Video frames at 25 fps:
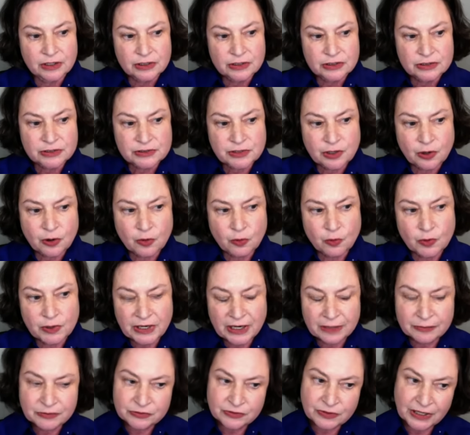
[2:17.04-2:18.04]
So, what
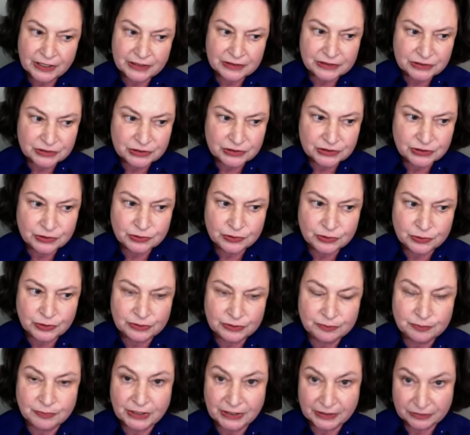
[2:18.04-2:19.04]
I'm trying to do
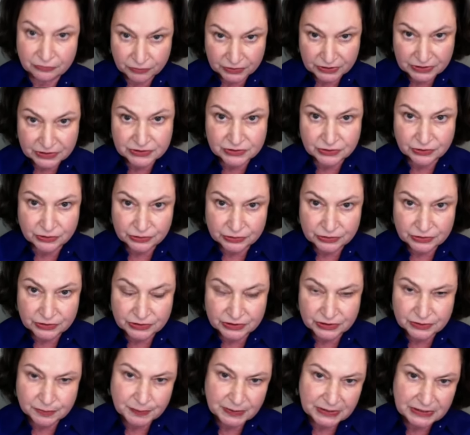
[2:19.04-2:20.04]
in my research
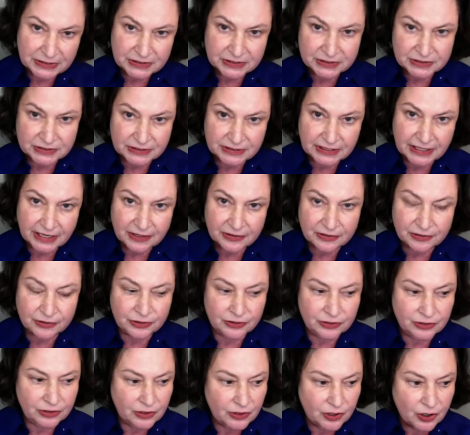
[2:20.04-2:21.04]
is piece
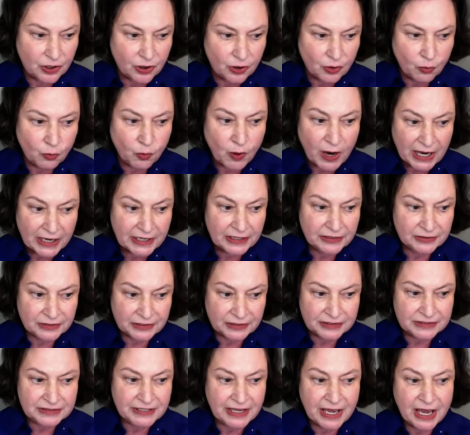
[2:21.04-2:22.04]
together why
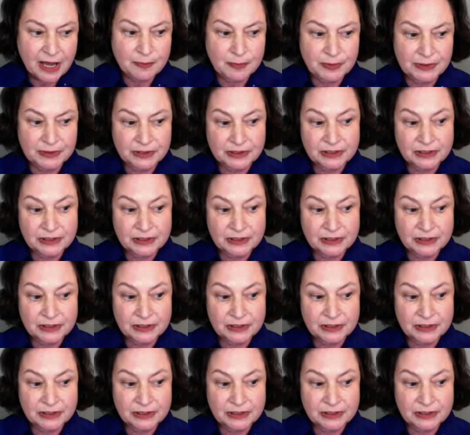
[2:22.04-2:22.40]
this happened.